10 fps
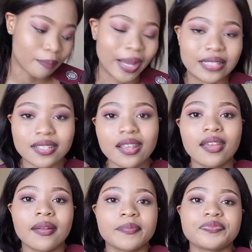But
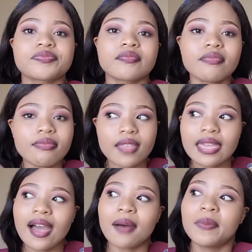
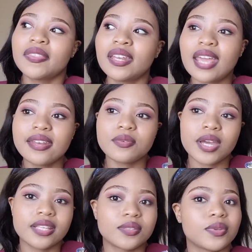Yeah, but then
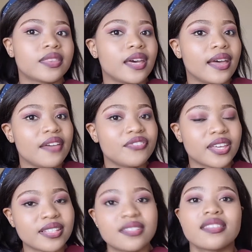anyways, with the
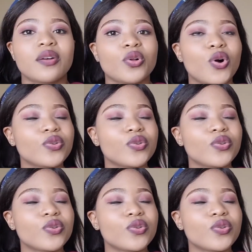efficacy, they will